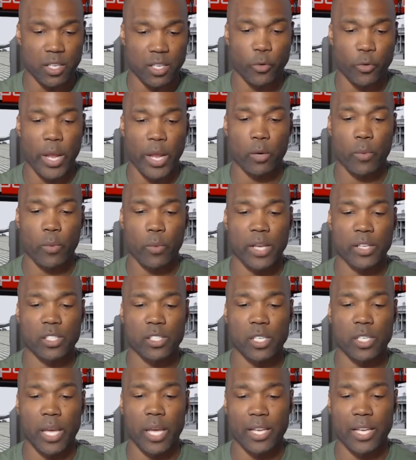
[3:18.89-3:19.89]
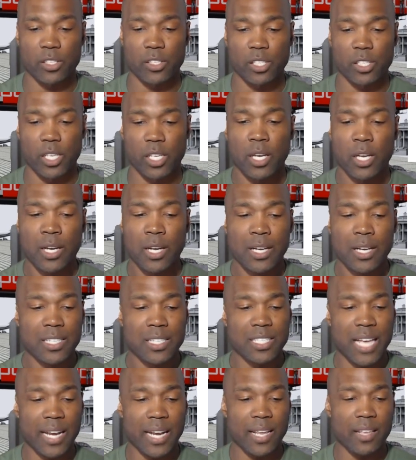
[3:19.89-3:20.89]
The credit rating agency,
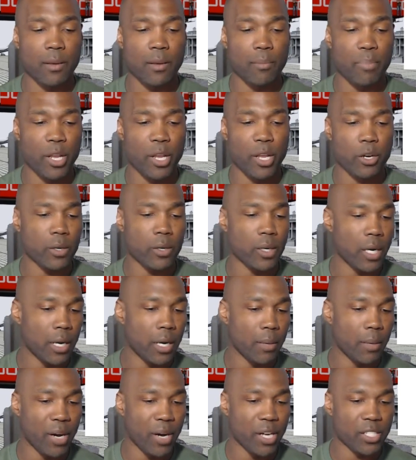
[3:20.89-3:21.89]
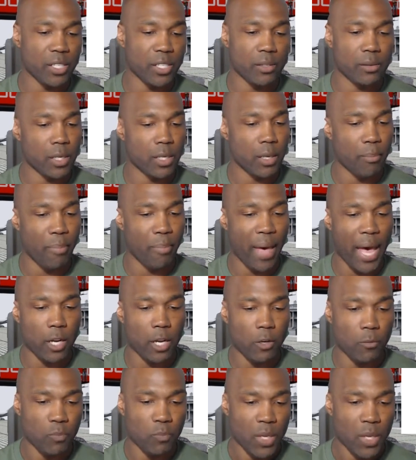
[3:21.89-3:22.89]
citing the bitter budget
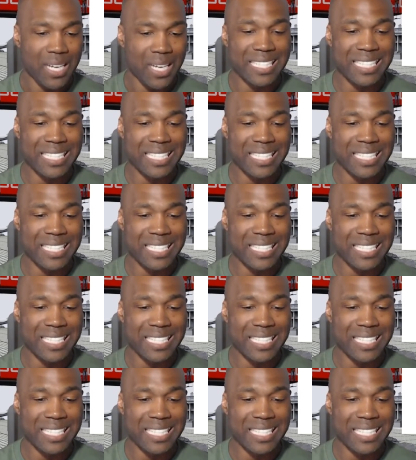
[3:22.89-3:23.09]
battle,